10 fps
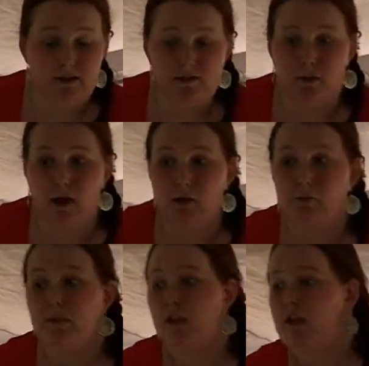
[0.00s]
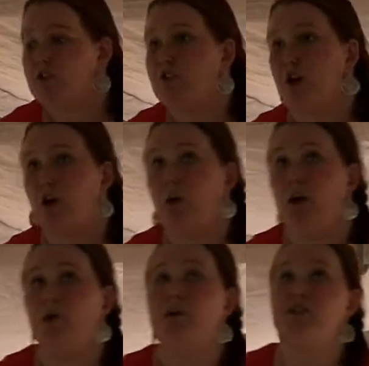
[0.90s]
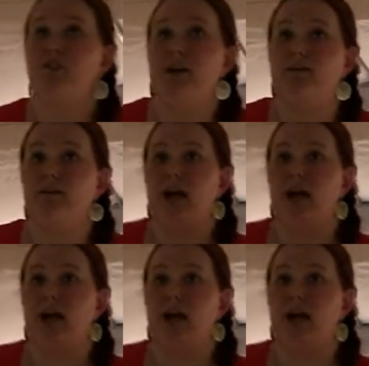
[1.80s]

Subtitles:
as well. So we do have